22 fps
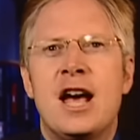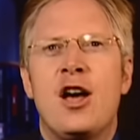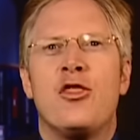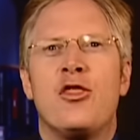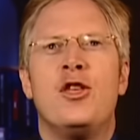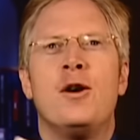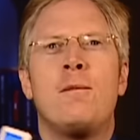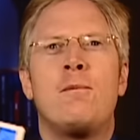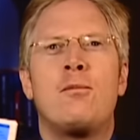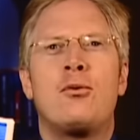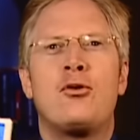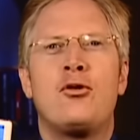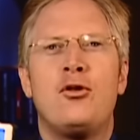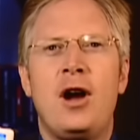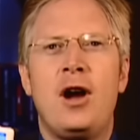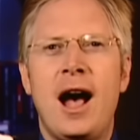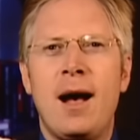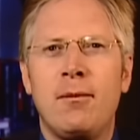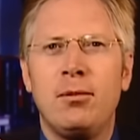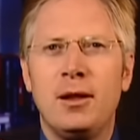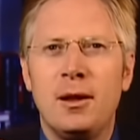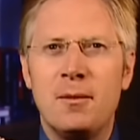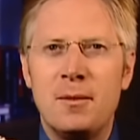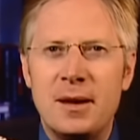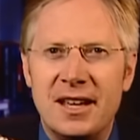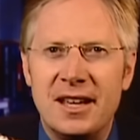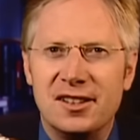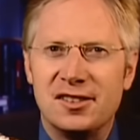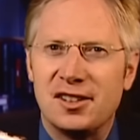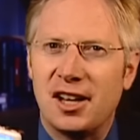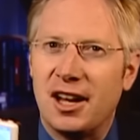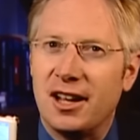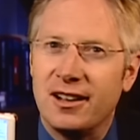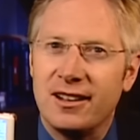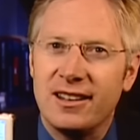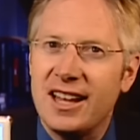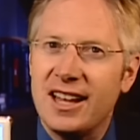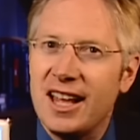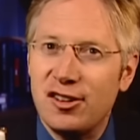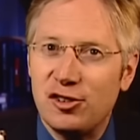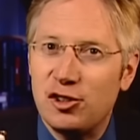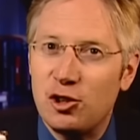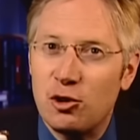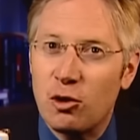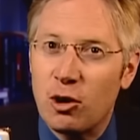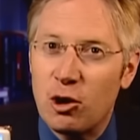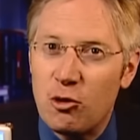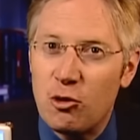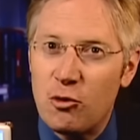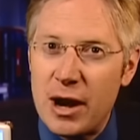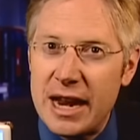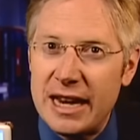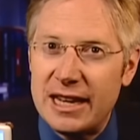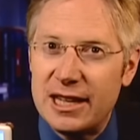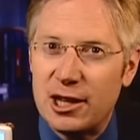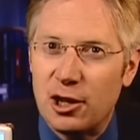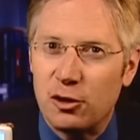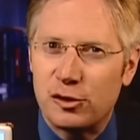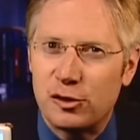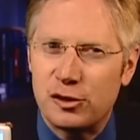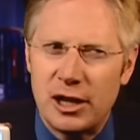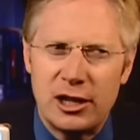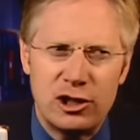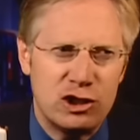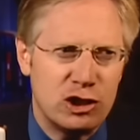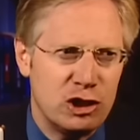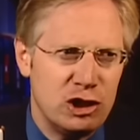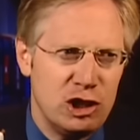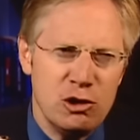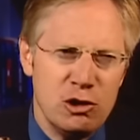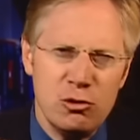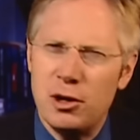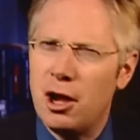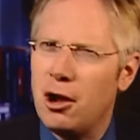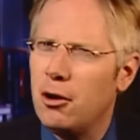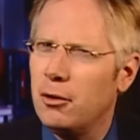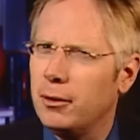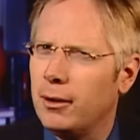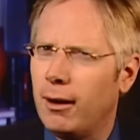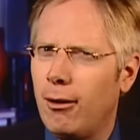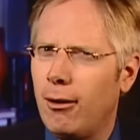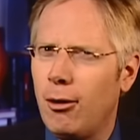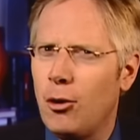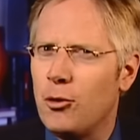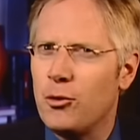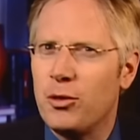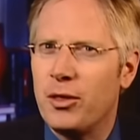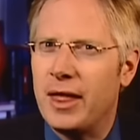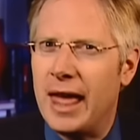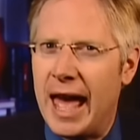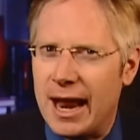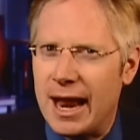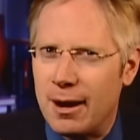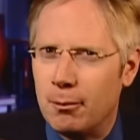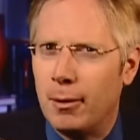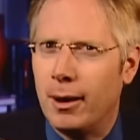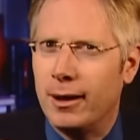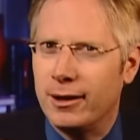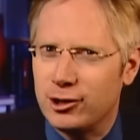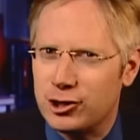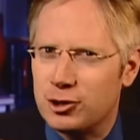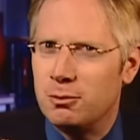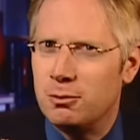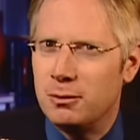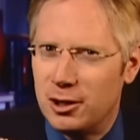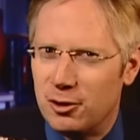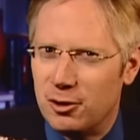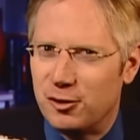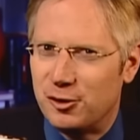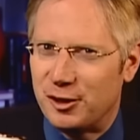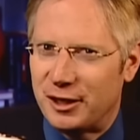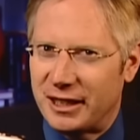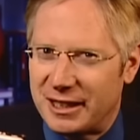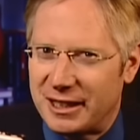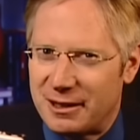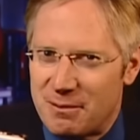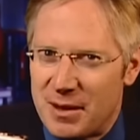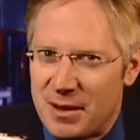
The problem is, unless you're a radio station, you don't own that much music.